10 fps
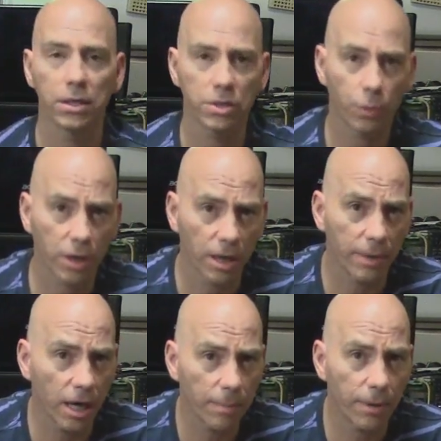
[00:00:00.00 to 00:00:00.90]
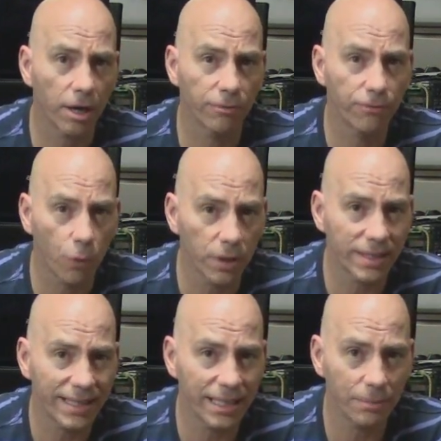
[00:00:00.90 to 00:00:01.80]
So we're coming up on
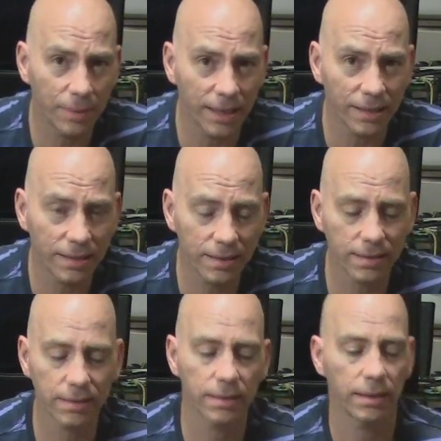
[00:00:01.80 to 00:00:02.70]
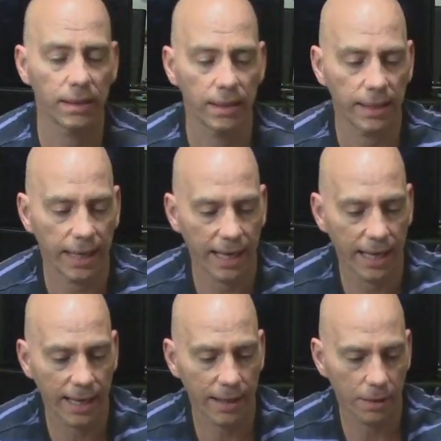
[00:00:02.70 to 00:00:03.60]
fourteen minutes,
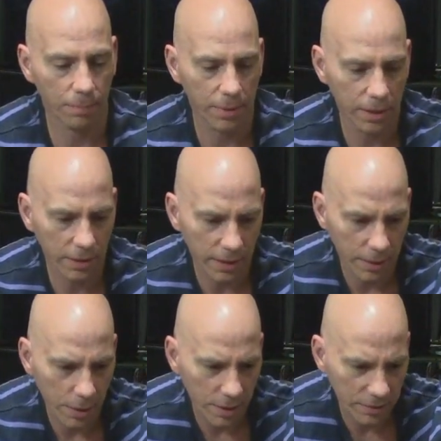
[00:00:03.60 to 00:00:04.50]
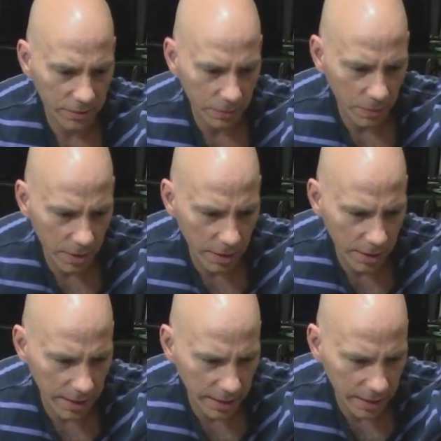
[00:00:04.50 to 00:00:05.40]
and the beer in this
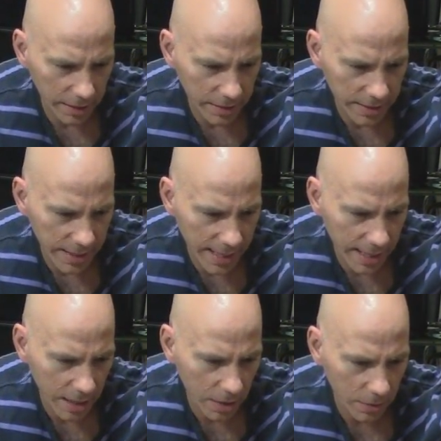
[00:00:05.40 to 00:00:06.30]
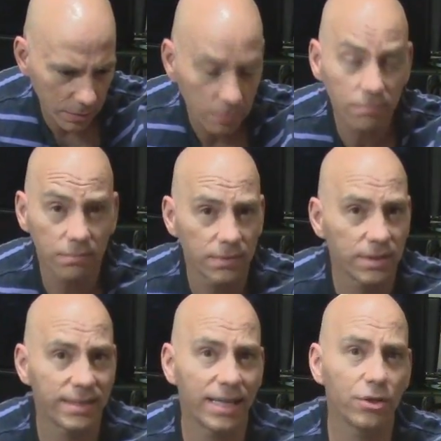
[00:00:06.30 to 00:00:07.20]
one is now
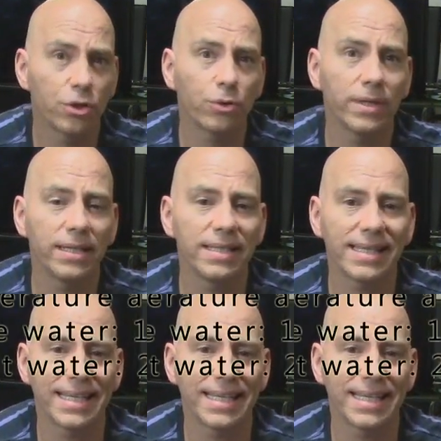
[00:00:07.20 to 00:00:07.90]
ten degrees